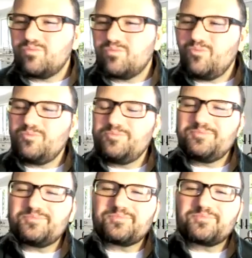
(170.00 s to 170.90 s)

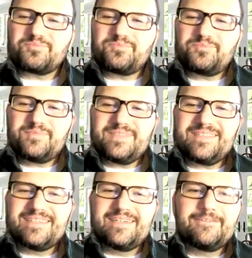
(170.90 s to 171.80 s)

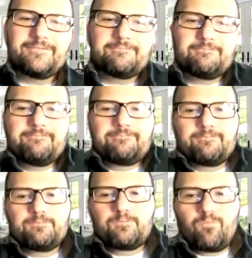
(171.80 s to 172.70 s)

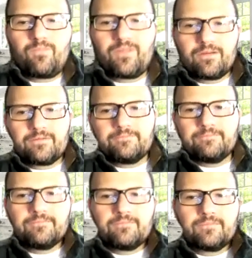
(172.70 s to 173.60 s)

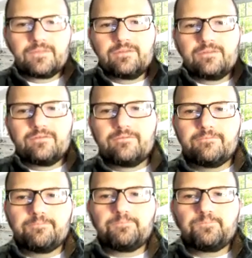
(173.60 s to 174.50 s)

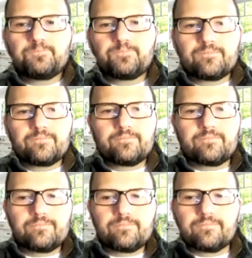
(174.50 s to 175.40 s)

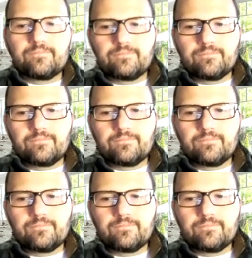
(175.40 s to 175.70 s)
The person shown says nothing.